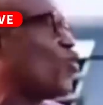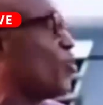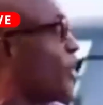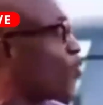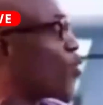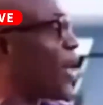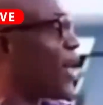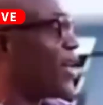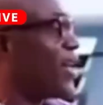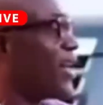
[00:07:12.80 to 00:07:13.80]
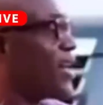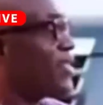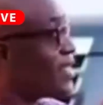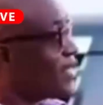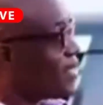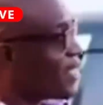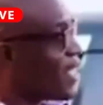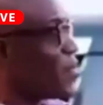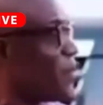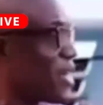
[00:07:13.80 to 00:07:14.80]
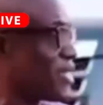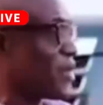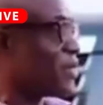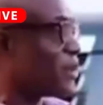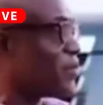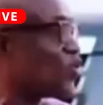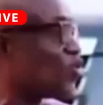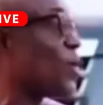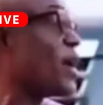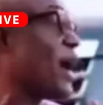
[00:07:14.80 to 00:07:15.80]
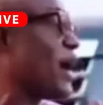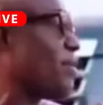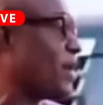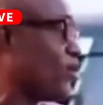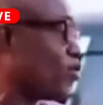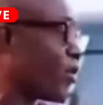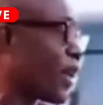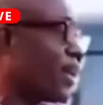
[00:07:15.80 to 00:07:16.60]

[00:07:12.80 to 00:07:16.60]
will be a juma. A yes, and say, a be a sebi, obey a paye juma.